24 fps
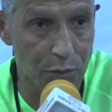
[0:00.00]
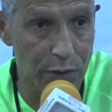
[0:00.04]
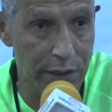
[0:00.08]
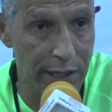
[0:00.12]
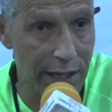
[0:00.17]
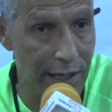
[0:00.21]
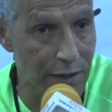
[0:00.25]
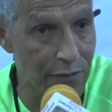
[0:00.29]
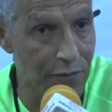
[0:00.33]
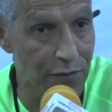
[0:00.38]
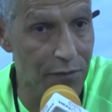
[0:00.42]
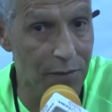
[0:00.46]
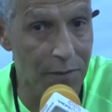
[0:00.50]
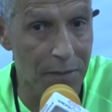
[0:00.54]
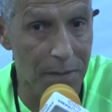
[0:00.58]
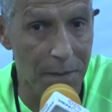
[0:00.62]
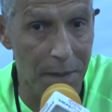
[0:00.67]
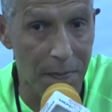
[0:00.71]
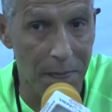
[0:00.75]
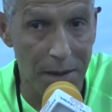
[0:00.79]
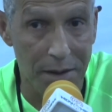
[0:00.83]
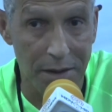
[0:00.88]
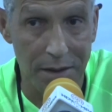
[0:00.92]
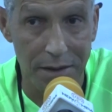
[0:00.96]
We have,
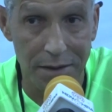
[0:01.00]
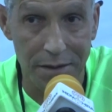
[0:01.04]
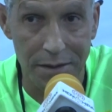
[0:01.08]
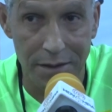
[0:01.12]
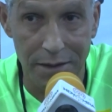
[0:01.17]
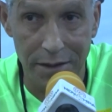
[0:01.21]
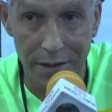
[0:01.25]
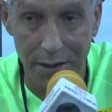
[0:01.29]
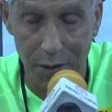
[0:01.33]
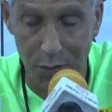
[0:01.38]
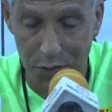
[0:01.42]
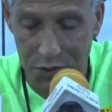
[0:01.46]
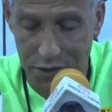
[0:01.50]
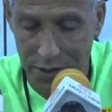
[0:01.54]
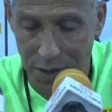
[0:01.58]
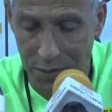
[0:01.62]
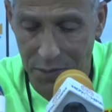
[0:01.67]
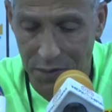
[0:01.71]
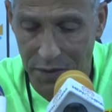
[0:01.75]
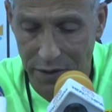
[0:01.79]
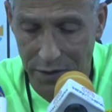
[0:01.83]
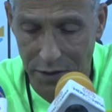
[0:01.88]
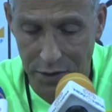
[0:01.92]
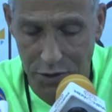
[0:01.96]

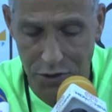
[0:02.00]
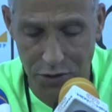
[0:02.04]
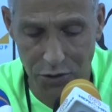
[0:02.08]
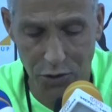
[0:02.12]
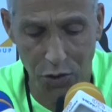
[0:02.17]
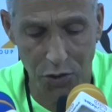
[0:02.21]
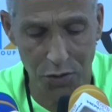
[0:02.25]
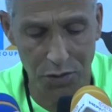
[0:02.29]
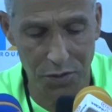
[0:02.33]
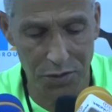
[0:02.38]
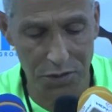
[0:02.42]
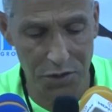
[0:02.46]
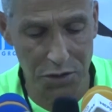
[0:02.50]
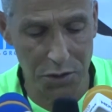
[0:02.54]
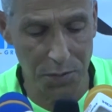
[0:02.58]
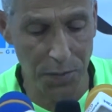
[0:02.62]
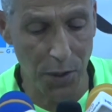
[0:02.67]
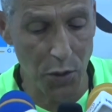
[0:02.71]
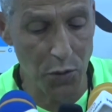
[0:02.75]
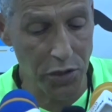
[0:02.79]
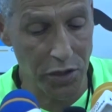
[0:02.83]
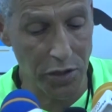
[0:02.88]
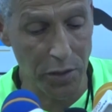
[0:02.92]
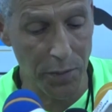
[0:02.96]
something that's not
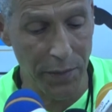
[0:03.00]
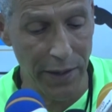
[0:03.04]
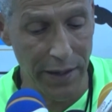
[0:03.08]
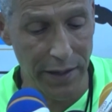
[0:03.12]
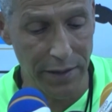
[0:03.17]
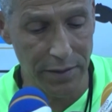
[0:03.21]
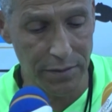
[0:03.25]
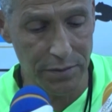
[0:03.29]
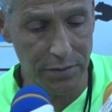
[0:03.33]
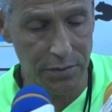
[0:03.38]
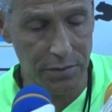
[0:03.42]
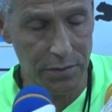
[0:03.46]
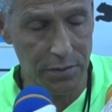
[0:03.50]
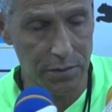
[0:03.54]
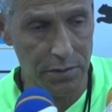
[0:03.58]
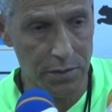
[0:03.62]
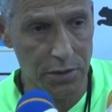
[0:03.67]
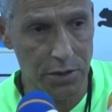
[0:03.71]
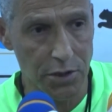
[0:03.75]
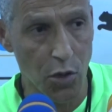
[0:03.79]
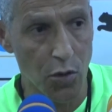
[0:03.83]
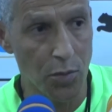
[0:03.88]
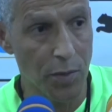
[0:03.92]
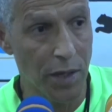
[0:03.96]
spoken about
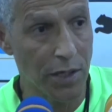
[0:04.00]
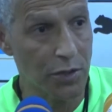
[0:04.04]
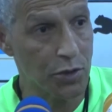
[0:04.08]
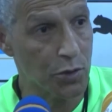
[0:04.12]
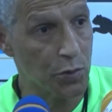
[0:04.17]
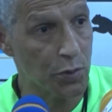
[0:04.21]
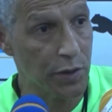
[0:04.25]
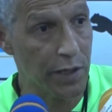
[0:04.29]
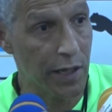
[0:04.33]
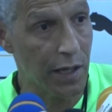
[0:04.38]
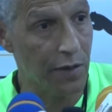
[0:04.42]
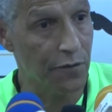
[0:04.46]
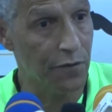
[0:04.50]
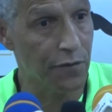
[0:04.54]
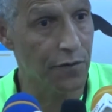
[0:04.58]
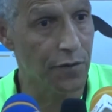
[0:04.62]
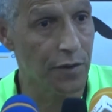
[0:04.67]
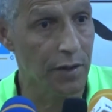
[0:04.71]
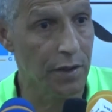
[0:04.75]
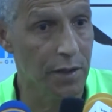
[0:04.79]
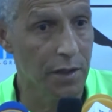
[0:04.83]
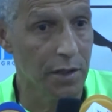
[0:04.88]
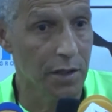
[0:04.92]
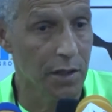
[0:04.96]
so much. We have
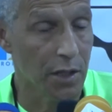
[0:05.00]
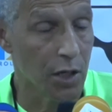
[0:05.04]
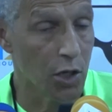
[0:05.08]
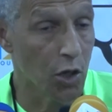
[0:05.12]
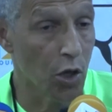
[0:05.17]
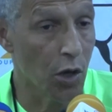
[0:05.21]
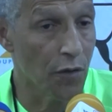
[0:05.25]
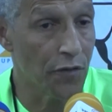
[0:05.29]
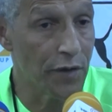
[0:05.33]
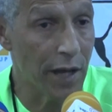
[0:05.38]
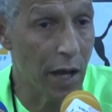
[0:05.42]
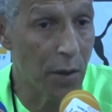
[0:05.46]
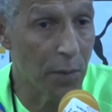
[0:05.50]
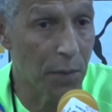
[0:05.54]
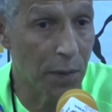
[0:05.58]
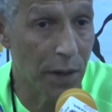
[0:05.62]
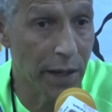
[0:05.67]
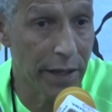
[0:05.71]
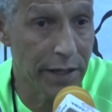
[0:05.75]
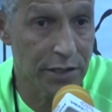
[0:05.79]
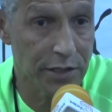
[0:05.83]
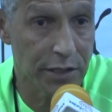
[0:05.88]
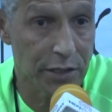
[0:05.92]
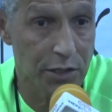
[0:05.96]
a lot of young
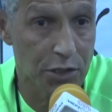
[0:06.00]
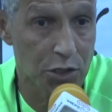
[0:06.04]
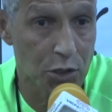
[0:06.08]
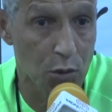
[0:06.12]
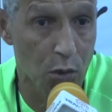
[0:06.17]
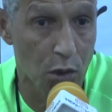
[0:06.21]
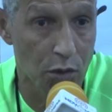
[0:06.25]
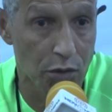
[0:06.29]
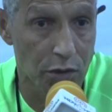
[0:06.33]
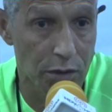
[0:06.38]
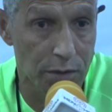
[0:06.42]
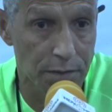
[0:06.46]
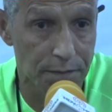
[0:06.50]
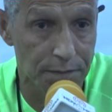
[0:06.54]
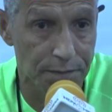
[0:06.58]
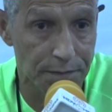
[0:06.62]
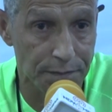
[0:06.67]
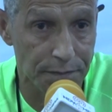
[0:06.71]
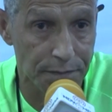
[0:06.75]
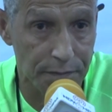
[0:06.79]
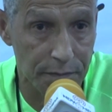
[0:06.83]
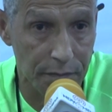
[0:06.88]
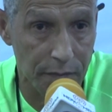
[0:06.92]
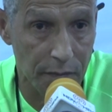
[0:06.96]
players in the squad.
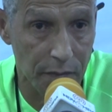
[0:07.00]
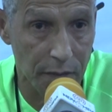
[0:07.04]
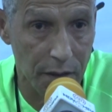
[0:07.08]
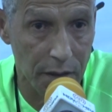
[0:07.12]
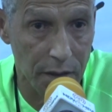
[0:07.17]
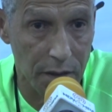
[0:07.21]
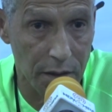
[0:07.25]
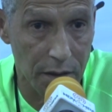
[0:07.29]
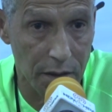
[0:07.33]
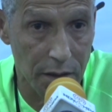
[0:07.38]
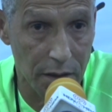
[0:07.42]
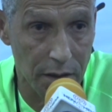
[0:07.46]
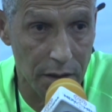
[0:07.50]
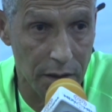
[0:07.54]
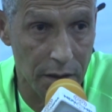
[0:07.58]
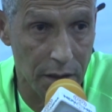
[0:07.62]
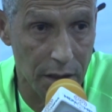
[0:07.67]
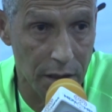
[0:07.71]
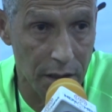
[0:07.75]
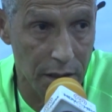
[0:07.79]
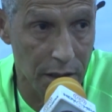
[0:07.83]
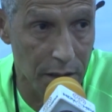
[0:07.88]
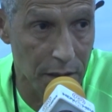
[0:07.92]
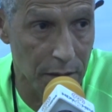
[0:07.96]

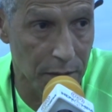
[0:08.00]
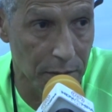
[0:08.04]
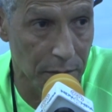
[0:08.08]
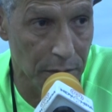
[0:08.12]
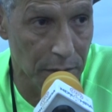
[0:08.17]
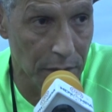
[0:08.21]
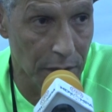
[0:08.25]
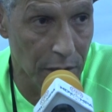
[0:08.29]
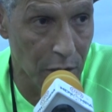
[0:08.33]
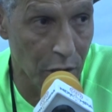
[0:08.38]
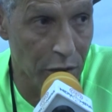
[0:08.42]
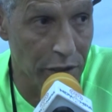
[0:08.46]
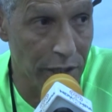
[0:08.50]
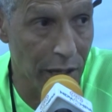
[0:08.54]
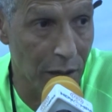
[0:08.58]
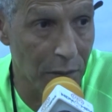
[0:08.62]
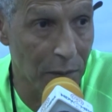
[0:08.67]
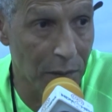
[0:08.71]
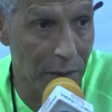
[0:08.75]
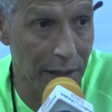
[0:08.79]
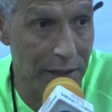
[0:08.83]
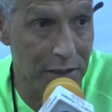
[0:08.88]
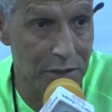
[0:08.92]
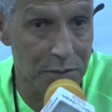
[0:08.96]
A lot of young
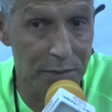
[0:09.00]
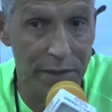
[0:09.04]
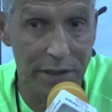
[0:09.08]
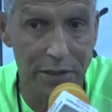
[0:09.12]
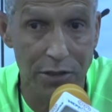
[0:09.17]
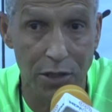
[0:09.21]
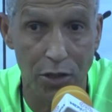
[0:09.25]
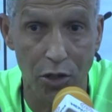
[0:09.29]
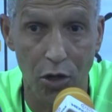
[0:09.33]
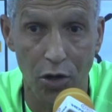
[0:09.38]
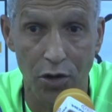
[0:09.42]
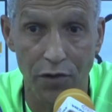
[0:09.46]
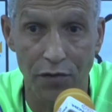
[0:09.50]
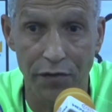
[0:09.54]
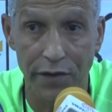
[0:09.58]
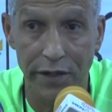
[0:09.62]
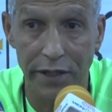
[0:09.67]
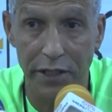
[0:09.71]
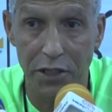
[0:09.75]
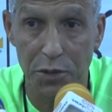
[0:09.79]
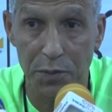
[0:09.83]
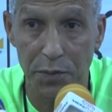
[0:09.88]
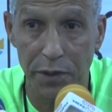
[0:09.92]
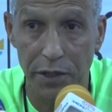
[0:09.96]
players means a lot of
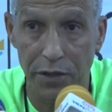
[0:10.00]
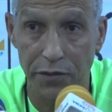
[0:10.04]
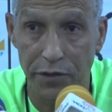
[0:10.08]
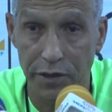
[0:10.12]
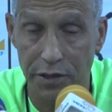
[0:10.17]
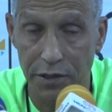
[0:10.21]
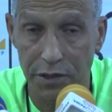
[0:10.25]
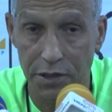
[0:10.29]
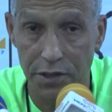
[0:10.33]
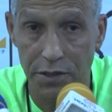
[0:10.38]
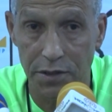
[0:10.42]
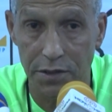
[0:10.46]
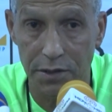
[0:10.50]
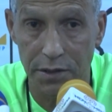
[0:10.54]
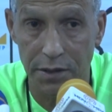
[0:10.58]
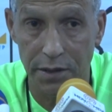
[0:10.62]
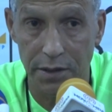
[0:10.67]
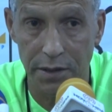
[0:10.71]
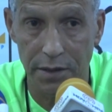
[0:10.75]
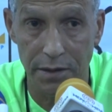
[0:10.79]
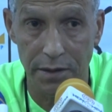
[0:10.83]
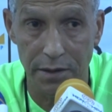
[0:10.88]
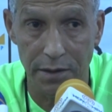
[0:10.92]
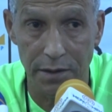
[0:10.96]
inexperience
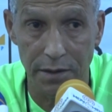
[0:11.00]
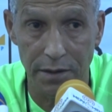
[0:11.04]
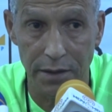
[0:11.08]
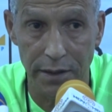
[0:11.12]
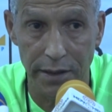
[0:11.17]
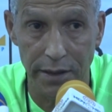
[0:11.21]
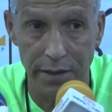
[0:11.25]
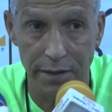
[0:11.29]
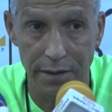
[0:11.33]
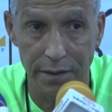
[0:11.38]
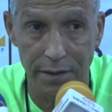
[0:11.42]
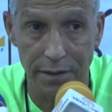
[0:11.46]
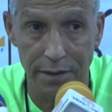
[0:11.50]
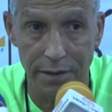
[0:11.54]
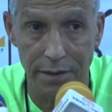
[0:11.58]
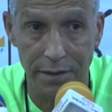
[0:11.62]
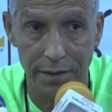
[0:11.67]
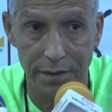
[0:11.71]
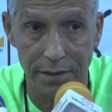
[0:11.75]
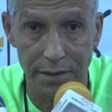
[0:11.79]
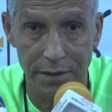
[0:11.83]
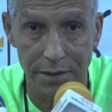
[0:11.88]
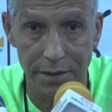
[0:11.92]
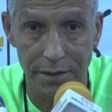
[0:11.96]

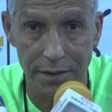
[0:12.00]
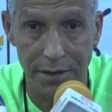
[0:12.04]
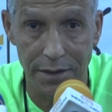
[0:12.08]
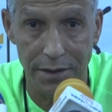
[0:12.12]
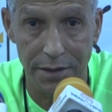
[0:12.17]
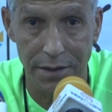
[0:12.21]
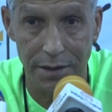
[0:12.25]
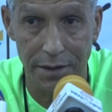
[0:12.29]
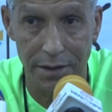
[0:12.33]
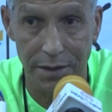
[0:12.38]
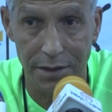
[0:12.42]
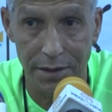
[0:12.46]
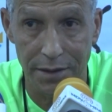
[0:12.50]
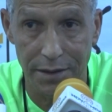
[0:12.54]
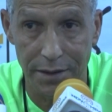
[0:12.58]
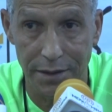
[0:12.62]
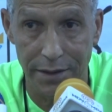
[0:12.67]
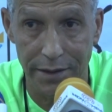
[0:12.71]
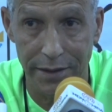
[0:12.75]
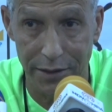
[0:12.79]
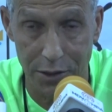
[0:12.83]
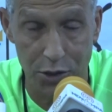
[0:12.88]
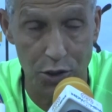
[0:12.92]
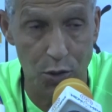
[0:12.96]

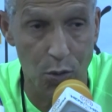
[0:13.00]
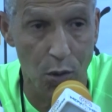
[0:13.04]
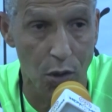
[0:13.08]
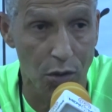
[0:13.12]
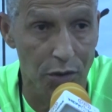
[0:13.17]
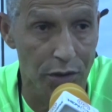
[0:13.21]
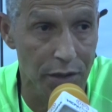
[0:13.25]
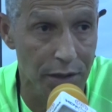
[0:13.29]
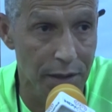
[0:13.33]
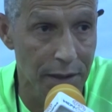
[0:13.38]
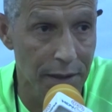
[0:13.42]
in the squad.